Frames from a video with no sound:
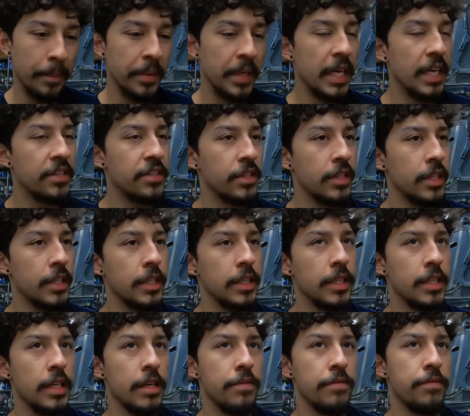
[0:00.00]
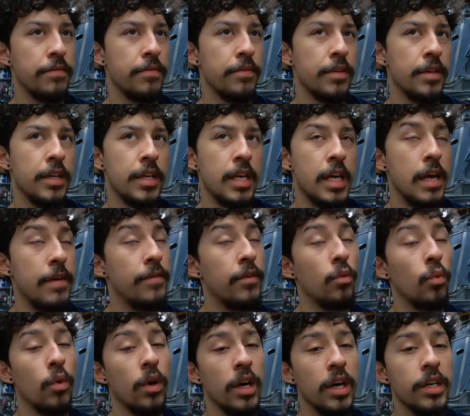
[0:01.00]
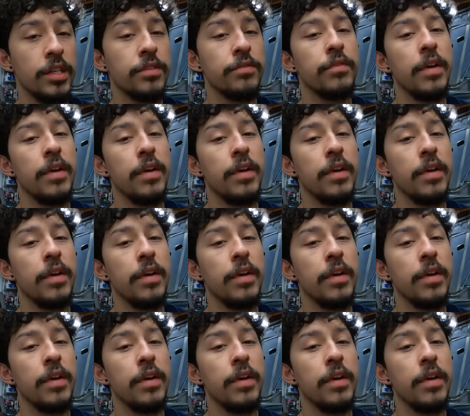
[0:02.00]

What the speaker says: guessing if it was